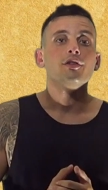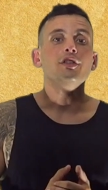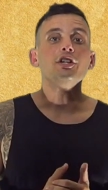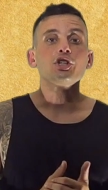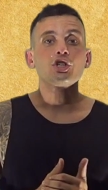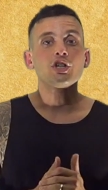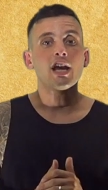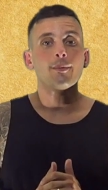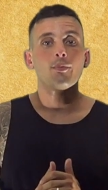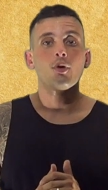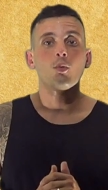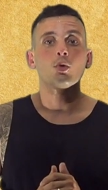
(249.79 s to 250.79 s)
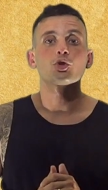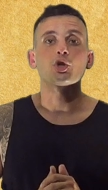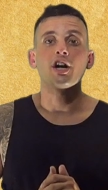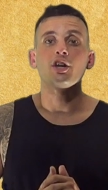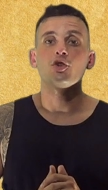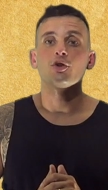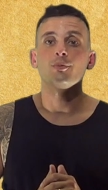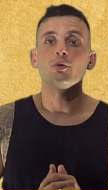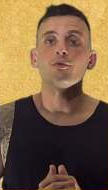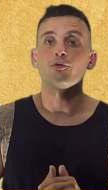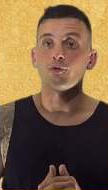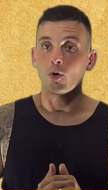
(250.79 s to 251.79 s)
This shape will train you to
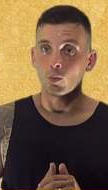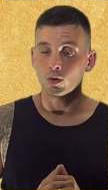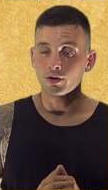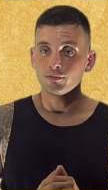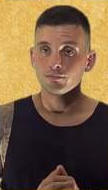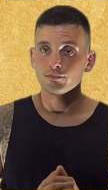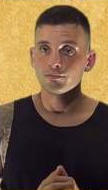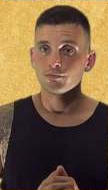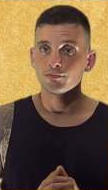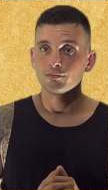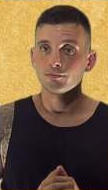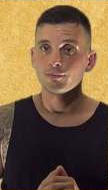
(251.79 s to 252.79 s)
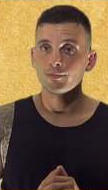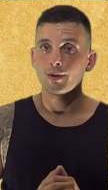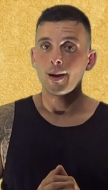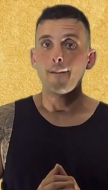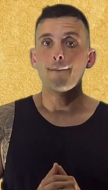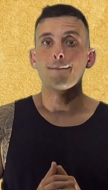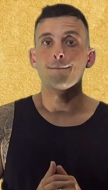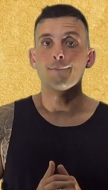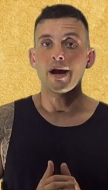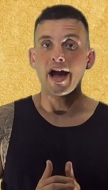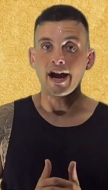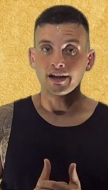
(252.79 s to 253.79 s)
move forward,
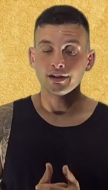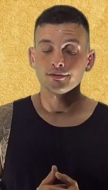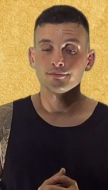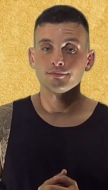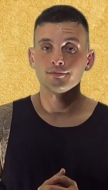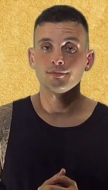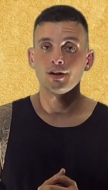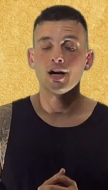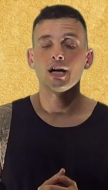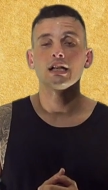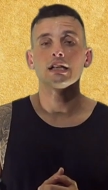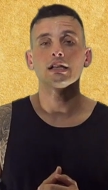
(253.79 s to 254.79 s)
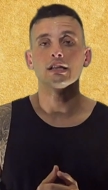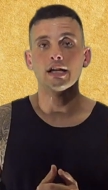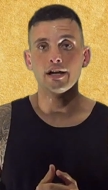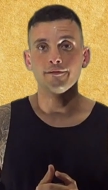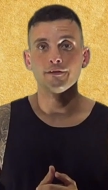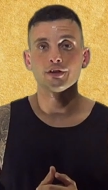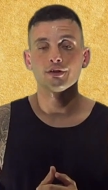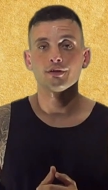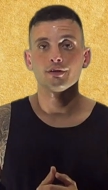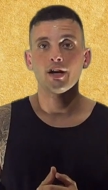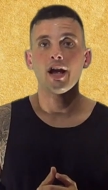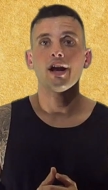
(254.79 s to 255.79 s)
back, left,
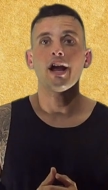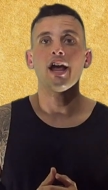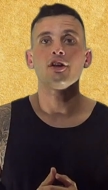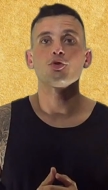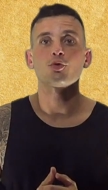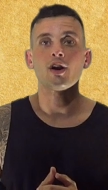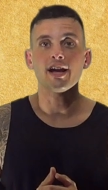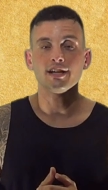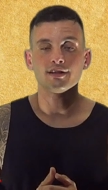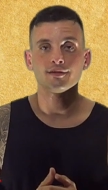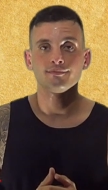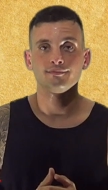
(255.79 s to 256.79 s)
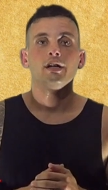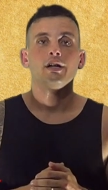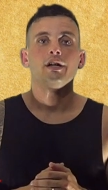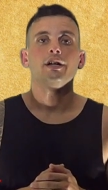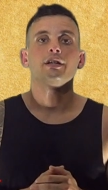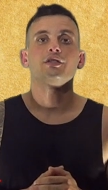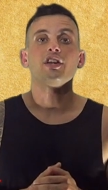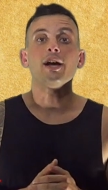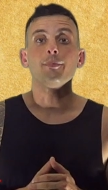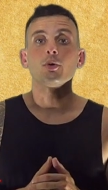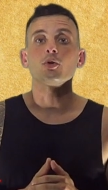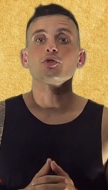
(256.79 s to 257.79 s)
and right.
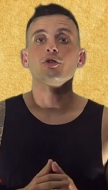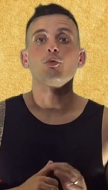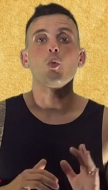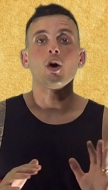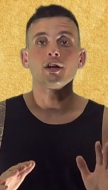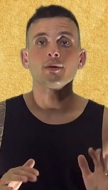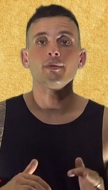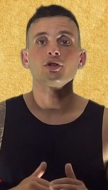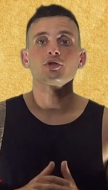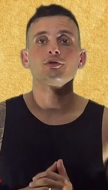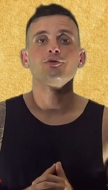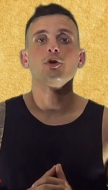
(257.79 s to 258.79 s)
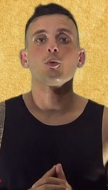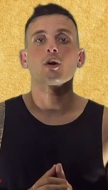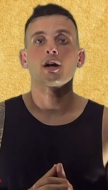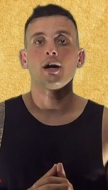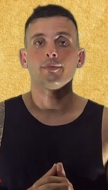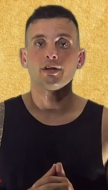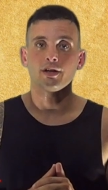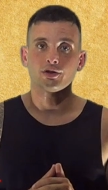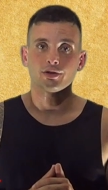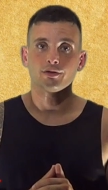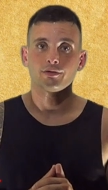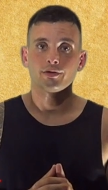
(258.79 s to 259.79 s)
Examples of one-dimensional footwork
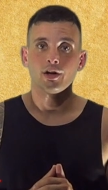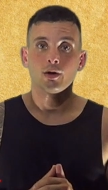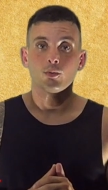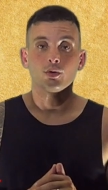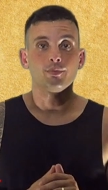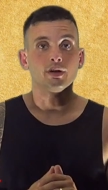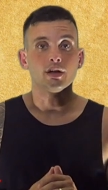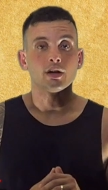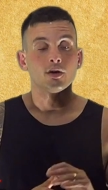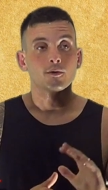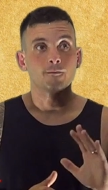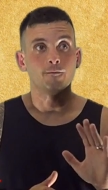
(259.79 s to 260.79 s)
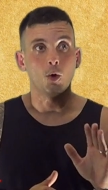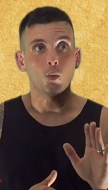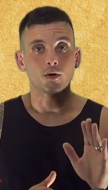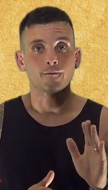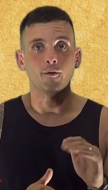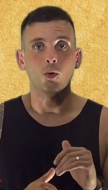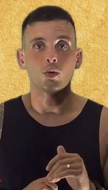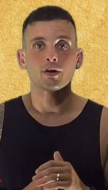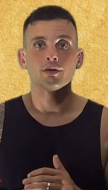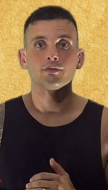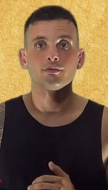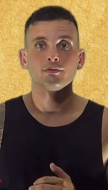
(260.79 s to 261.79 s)
combinations would be forward,
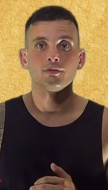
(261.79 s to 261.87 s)
forward,